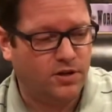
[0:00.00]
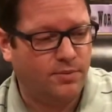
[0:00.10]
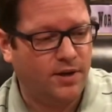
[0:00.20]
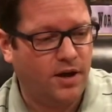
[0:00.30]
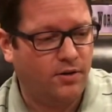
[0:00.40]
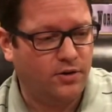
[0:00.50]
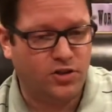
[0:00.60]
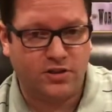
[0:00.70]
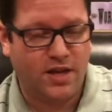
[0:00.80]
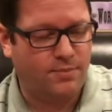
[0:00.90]
coming out or
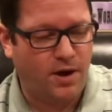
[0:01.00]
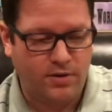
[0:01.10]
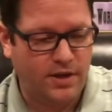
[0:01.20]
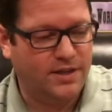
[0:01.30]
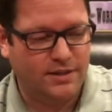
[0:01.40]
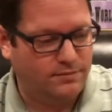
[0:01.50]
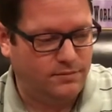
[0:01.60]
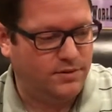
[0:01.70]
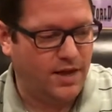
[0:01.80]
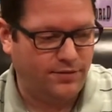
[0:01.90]
just came out. It can
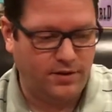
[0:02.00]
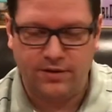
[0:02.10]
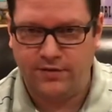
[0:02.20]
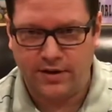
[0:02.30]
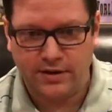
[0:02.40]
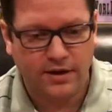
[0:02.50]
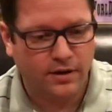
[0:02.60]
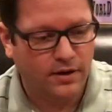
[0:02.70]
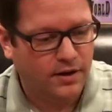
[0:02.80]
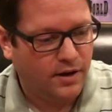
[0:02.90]
definitely fit in here.